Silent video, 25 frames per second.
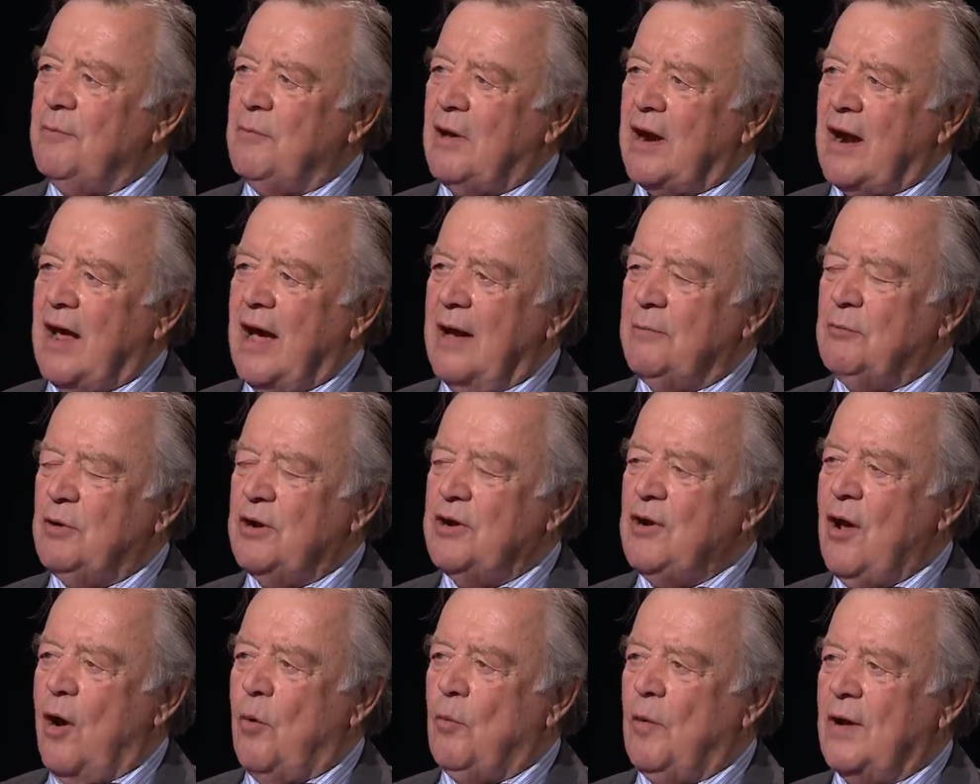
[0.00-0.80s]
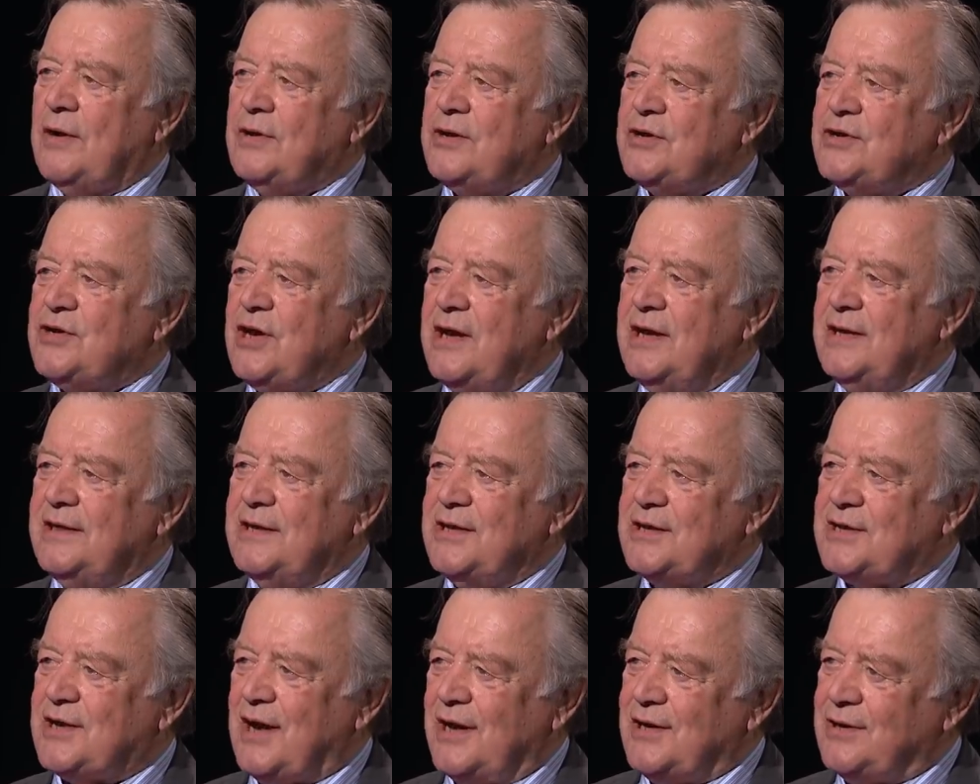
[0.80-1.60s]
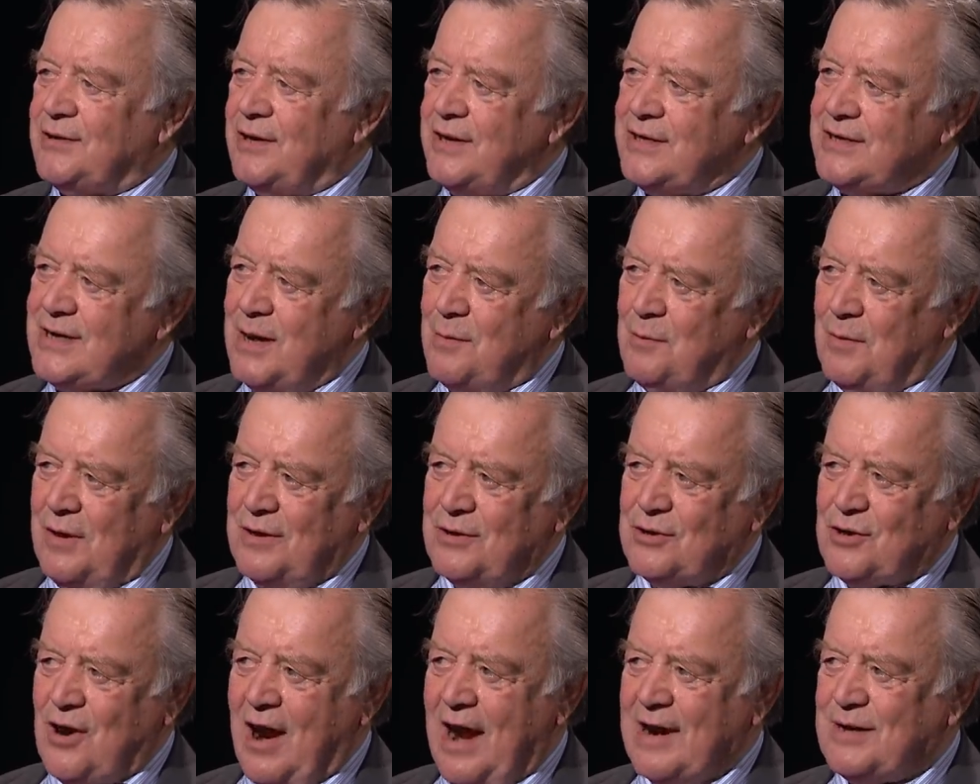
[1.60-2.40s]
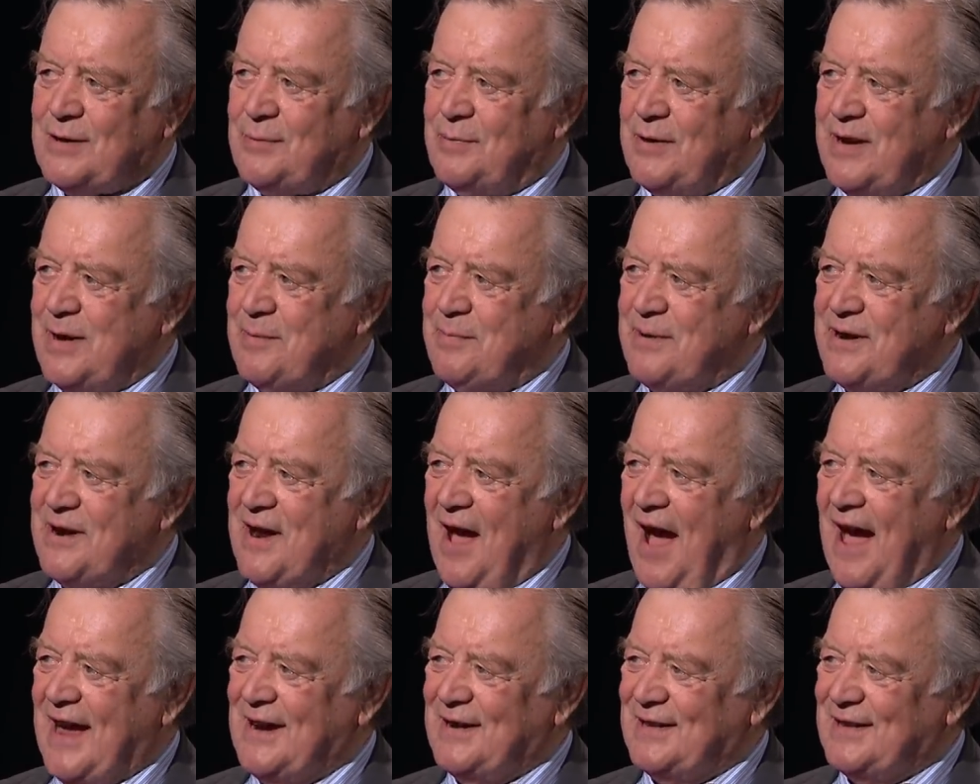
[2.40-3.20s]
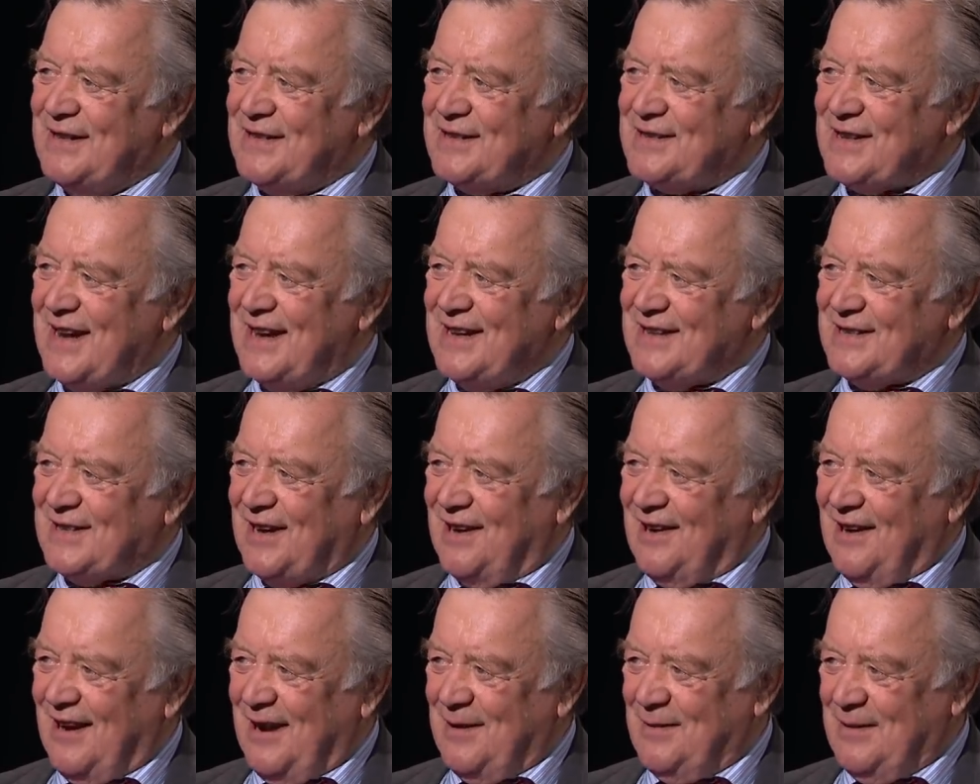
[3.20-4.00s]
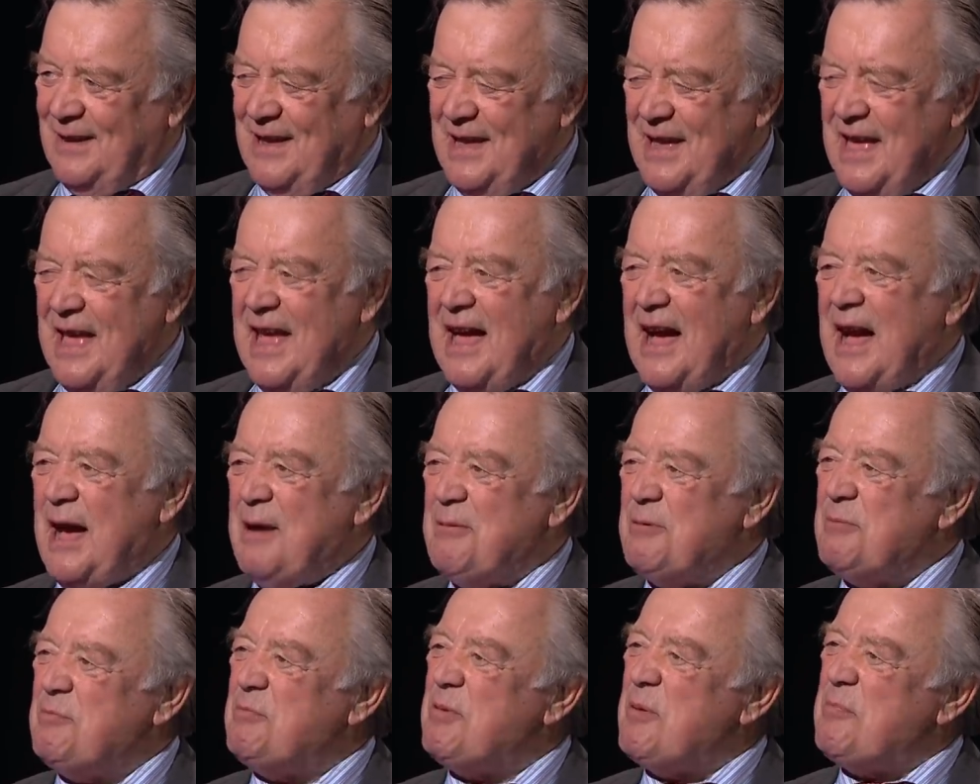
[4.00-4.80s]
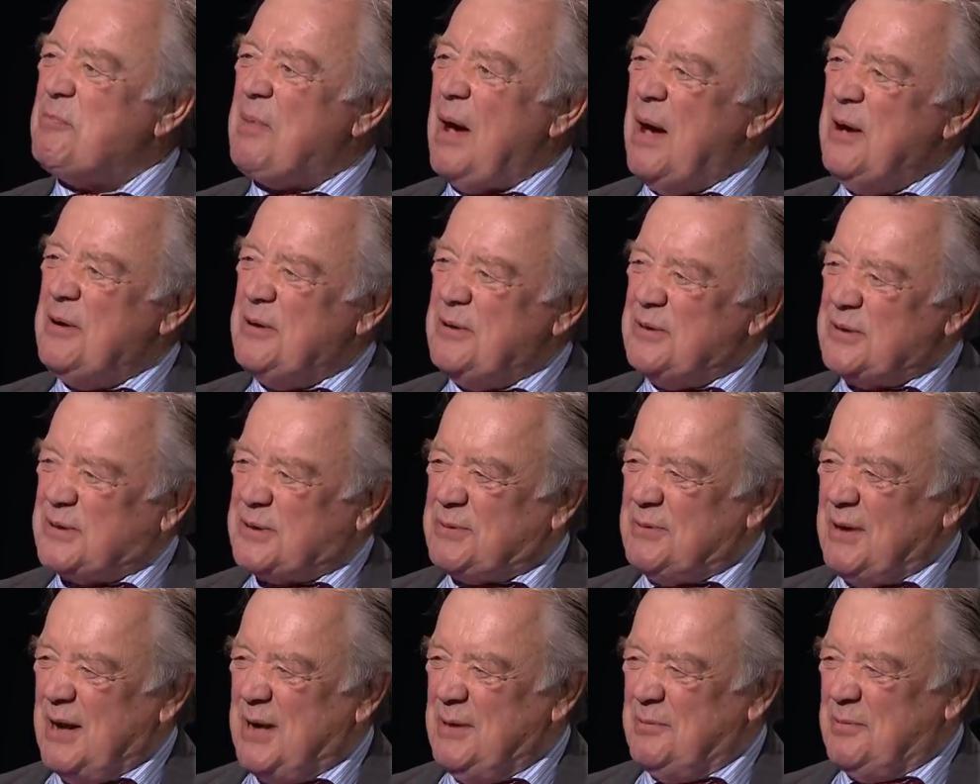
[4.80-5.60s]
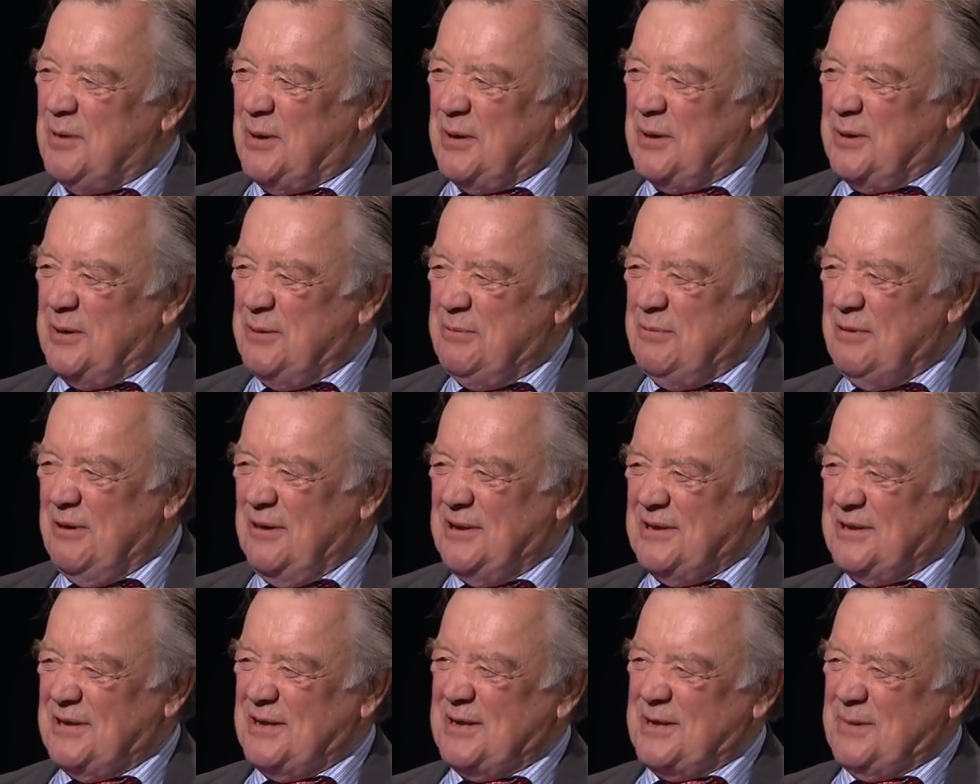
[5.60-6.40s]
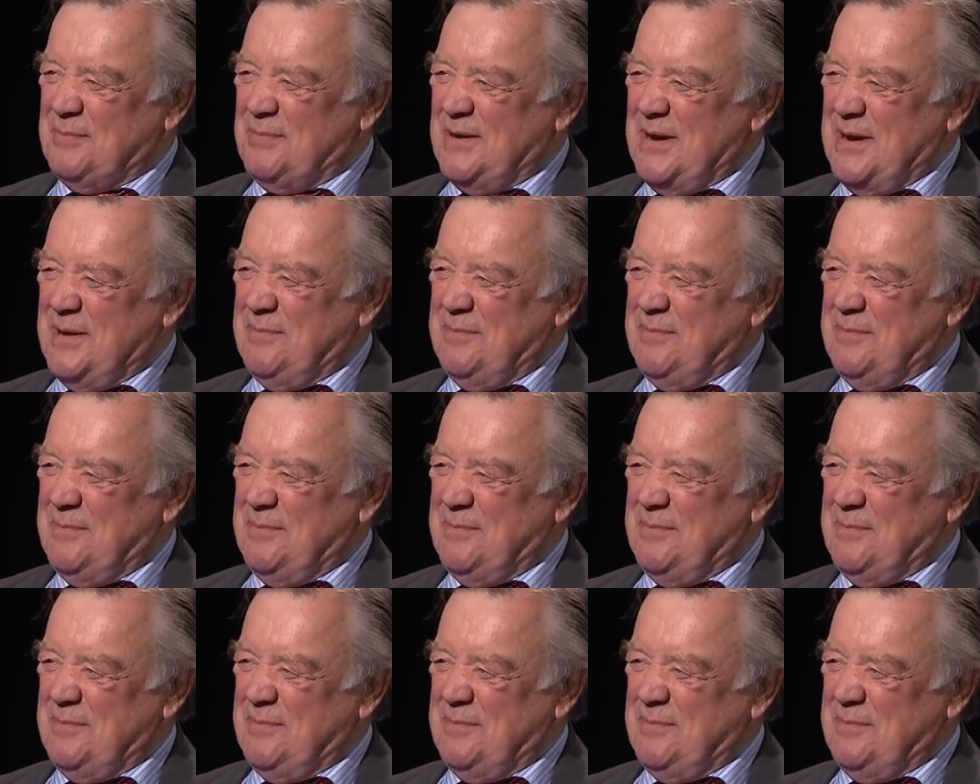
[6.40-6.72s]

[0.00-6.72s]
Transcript: What, what well, I be? would not want to see in this country someone trying to be a benign dictator. I, I would be opposed to anybody who wanted to be a